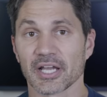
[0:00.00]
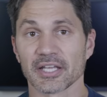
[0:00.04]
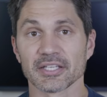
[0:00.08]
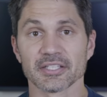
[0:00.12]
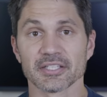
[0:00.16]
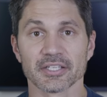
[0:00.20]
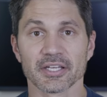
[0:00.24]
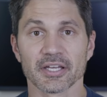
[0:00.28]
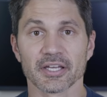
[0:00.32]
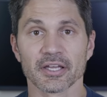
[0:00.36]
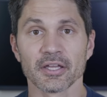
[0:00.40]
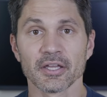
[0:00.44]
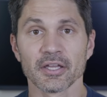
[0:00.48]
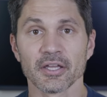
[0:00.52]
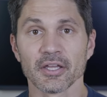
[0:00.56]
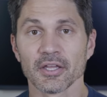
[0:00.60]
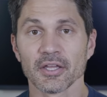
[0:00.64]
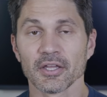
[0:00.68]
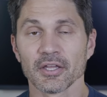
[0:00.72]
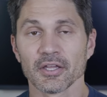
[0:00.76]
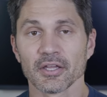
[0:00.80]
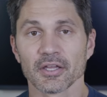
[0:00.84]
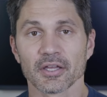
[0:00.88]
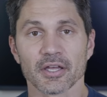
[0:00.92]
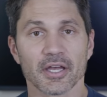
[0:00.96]
idea,
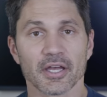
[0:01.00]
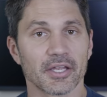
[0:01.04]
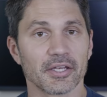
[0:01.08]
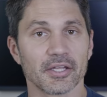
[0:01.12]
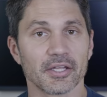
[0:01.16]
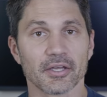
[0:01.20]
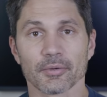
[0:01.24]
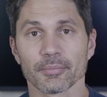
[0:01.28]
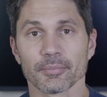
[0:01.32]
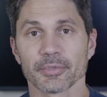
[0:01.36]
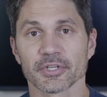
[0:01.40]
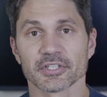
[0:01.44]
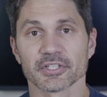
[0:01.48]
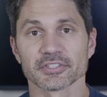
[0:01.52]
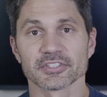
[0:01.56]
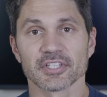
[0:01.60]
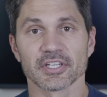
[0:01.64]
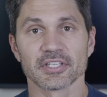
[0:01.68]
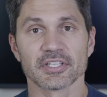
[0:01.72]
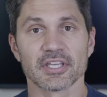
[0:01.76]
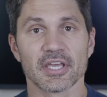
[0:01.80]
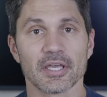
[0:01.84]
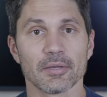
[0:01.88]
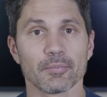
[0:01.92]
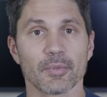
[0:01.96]
I know, because
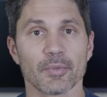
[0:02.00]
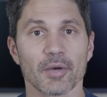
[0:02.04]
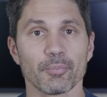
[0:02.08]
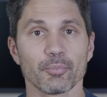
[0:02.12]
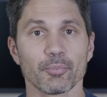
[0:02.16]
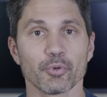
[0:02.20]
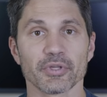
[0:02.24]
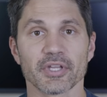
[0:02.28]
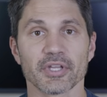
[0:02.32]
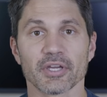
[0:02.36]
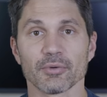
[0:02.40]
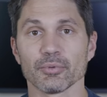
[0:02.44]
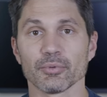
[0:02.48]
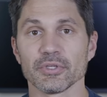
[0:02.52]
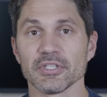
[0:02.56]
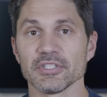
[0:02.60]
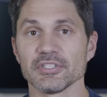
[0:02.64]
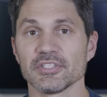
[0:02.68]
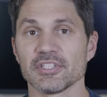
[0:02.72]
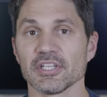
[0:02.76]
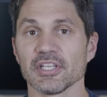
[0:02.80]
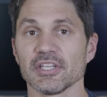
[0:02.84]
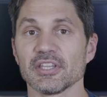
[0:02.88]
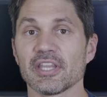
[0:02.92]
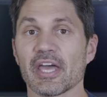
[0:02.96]
I came up with it. We
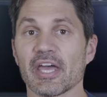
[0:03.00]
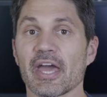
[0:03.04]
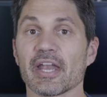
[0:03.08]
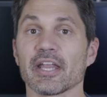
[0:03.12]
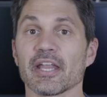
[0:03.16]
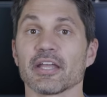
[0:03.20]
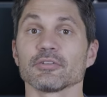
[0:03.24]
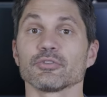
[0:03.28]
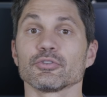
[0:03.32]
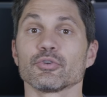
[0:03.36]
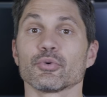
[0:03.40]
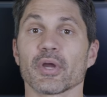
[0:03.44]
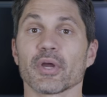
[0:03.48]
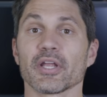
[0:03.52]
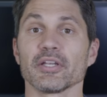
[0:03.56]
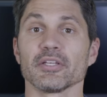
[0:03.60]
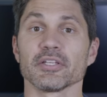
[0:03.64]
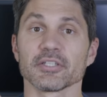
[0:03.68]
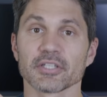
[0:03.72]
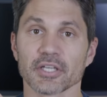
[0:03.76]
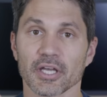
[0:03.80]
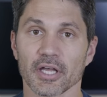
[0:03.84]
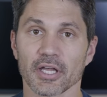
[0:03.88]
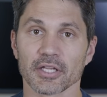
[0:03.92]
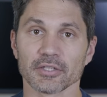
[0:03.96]
did that at
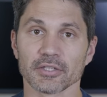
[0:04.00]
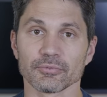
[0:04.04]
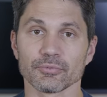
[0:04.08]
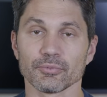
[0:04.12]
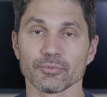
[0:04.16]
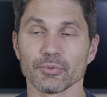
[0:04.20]
Gretna Gun.